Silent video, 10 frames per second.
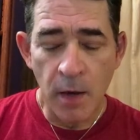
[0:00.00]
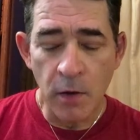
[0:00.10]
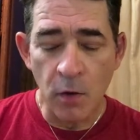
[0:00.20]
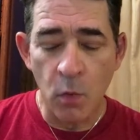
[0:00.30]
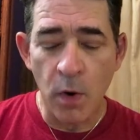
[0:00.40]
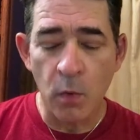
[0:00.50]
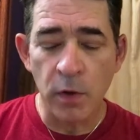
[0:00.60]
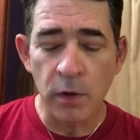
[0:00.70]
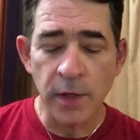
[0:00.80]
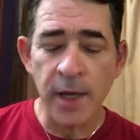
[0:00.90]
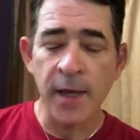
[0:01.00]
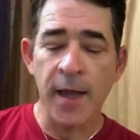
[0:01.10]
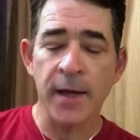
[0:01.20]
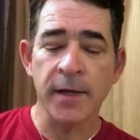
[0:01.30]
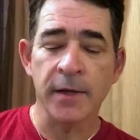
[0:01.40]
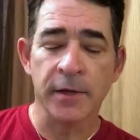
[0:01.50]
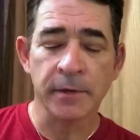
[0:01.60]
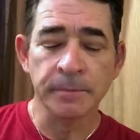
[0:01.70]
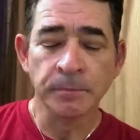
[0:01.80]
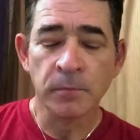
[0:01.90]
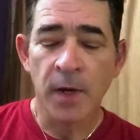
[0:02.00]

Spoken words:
what we're looking at here